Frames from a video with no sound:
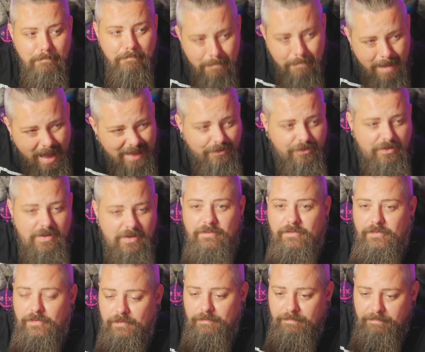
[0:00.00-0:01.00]

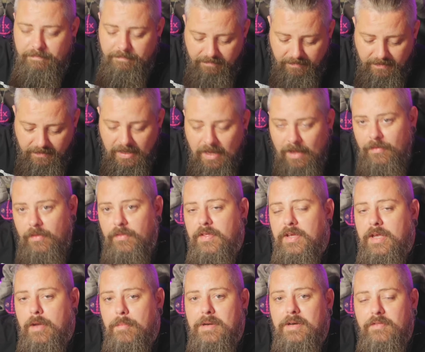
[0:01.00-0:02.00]
Massive. And then
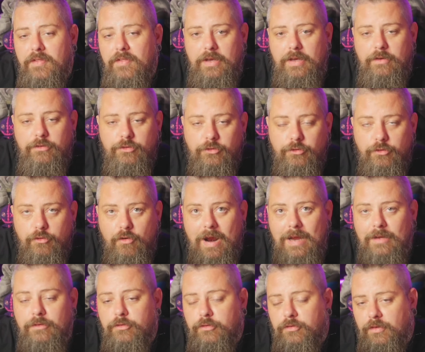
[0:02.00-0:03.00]
they come in and they get
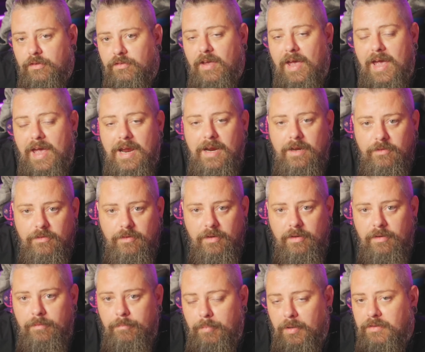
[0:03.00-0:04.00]
scratched, attacked
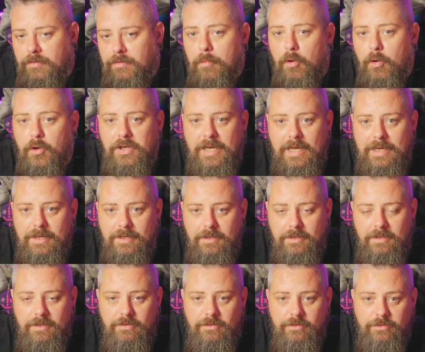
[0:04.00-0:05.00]
by demonic
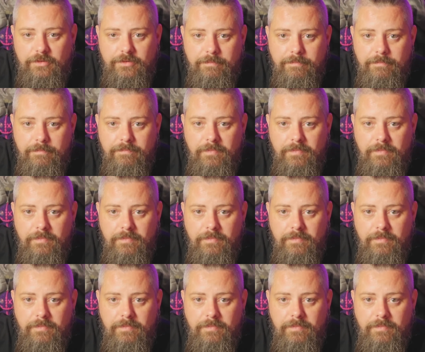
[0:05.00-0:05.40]
entities.